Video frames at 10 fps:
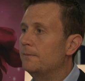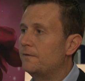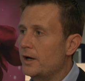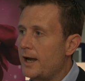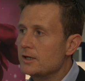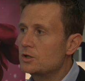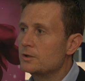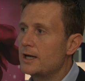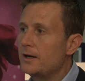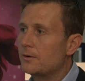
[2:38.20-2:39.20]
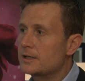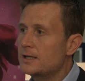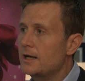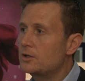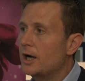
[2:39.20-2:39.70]
financial data,
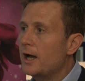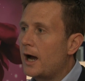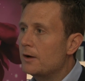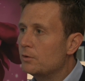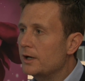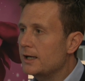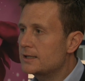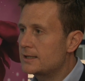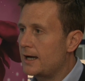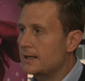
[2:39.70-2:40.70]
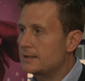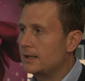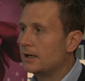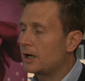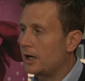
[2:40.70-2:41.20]
etc., and really start
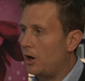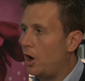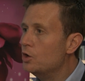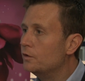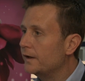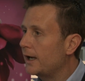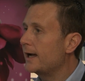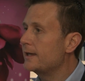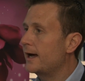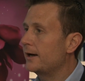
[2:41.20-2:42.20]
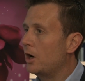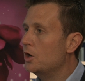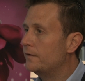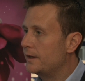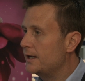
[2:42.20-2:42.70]
to kind of overlay that
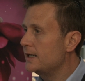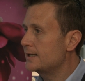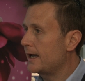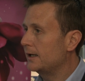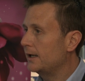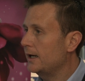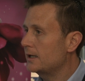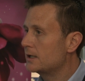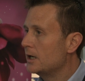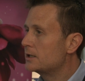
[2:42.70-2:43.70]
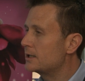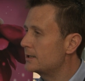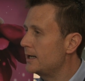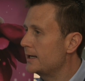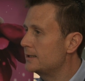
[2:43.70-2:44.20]
over these analytics to
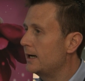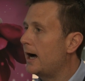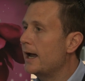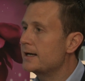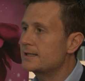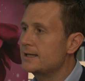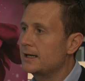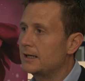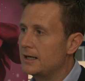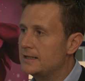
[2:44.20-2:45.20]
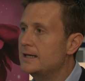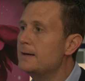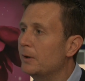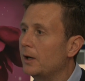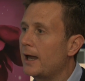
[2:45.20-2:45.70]
start to understand at a
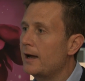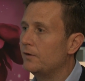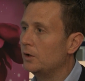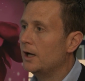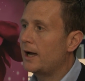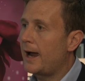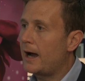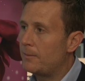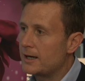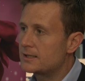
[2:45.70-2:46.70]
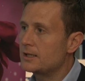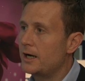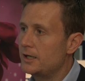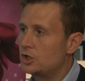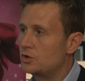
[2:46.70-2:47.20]
deeper level how my
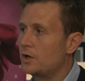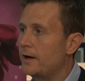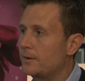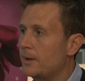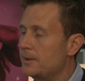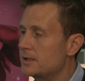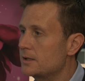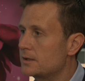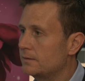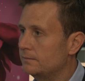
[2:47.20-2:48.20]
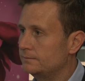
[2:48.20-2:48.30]
signage is driving my business.